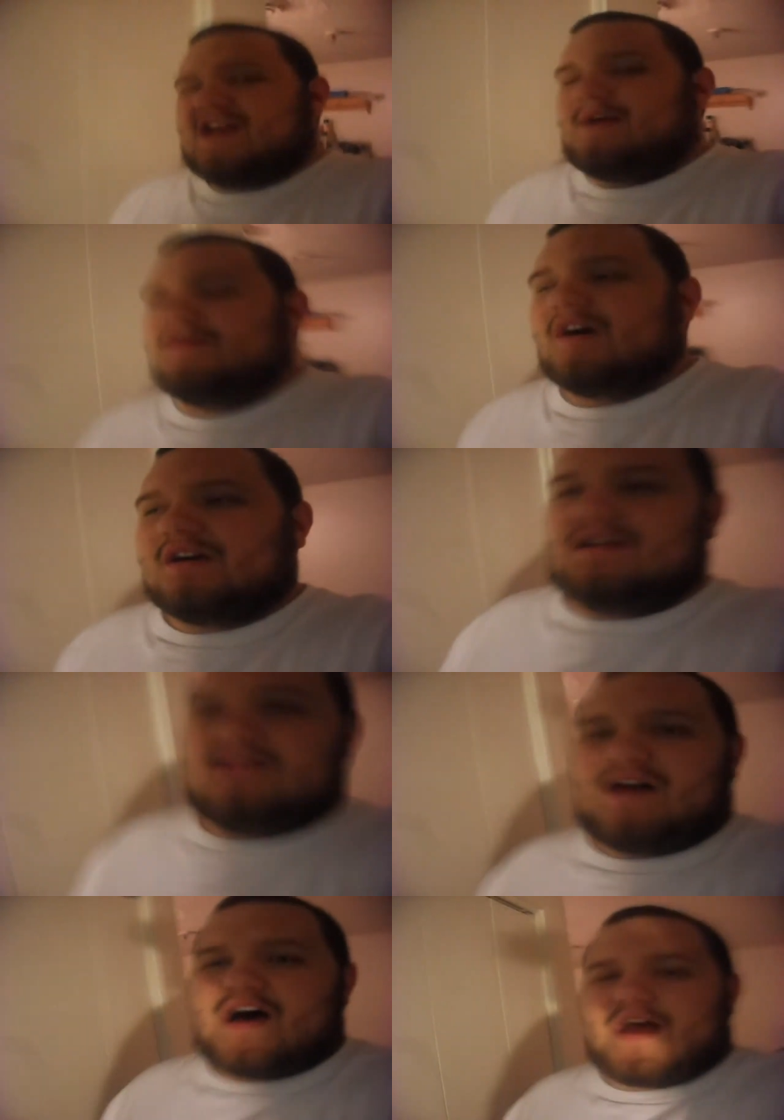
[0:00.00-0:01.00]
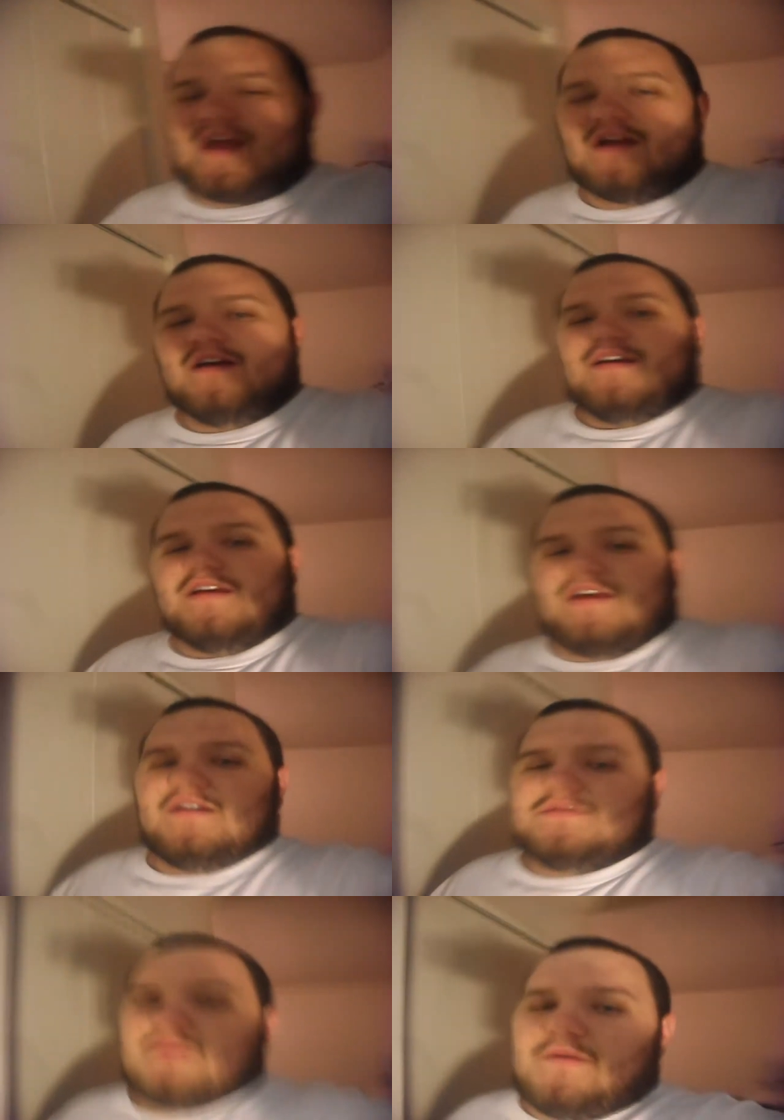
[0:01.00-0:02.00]
day, I'm not gonna lie. It
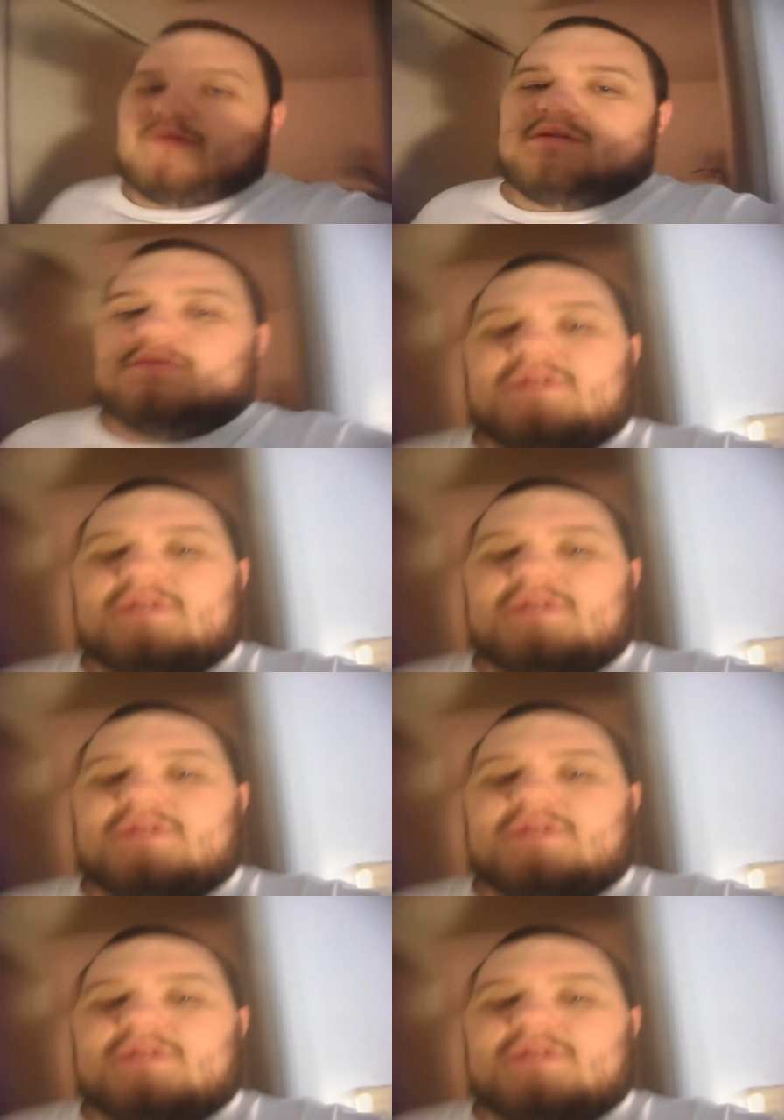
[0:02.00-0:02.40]
was probably one of the